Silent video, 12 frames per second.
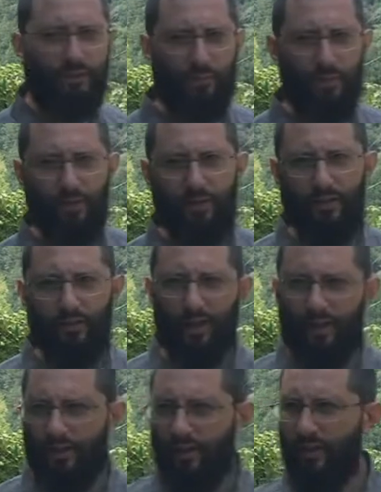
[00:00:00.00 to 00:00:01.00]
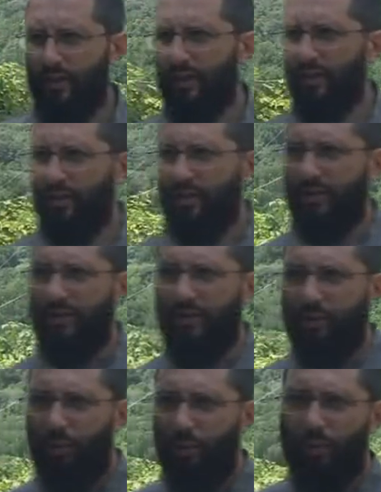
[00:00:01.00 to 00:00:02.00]
things up here, and a lot of, you
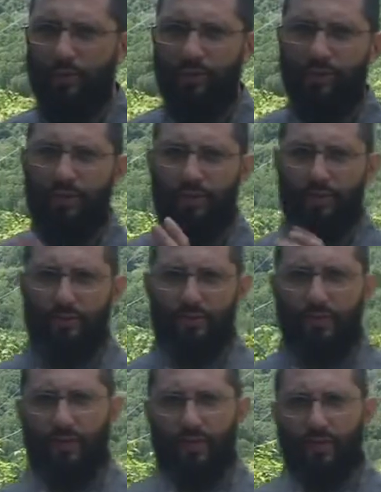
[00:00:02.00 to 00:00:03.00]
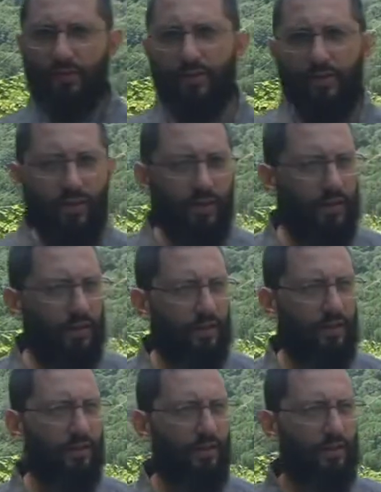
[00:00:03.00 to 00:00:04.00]
know, thorns and thistles and things.
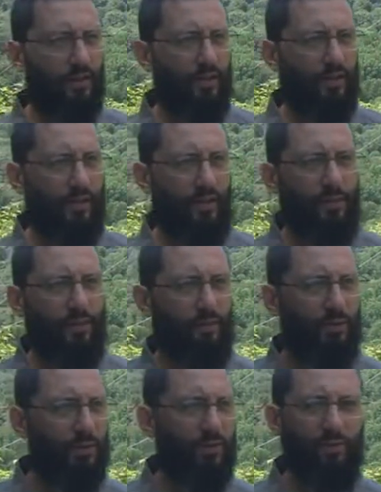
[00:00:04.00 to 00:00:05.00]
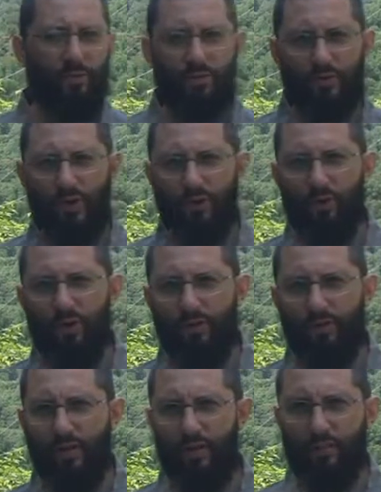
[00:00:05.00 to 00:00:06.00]
It'd be real miserable to try to
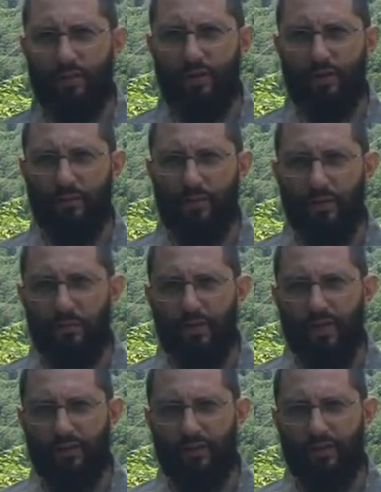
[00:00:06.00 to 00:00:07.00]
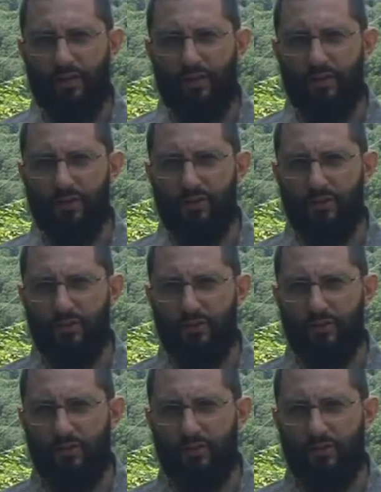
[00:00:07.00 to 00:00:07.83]
walk around up here in pitch black darkness.